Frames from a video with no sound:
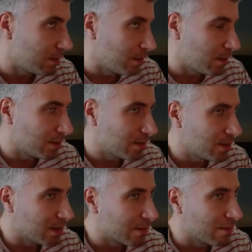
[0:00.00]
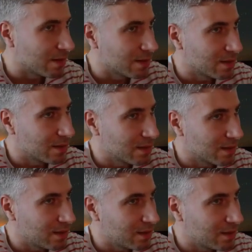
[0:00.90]
in existing classes.
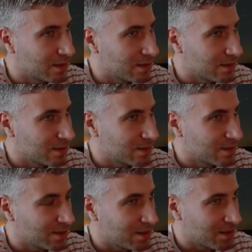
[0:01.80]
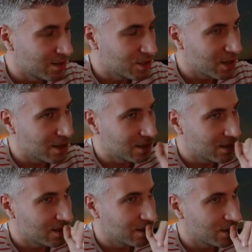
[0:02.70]
And in such
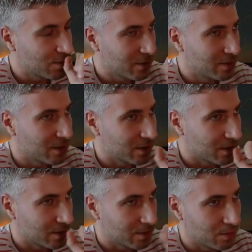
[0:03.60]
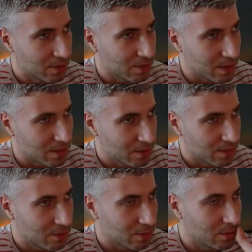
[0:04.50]
cases, this is one of the use
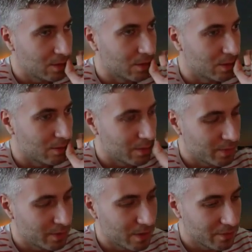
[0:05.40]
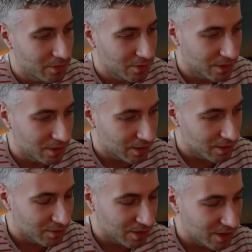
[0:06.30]
cases, not the only one, but one of the
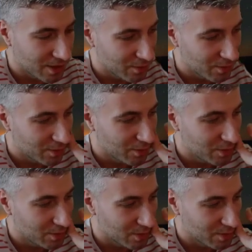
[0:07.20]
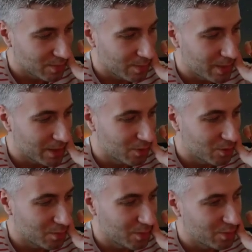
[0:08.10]
use cases where we use
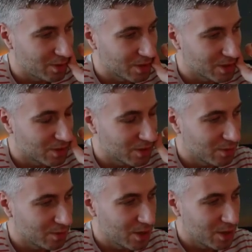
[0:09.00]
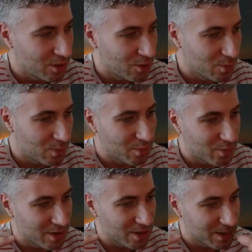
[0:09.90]
bytecode manipulation. So you
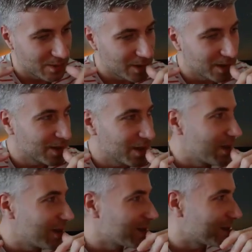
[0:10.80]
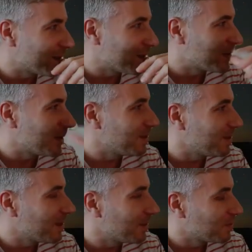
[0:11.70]
manipulate some things. Sometimes
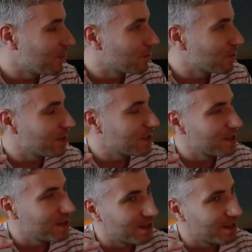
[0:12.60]
it's some small change.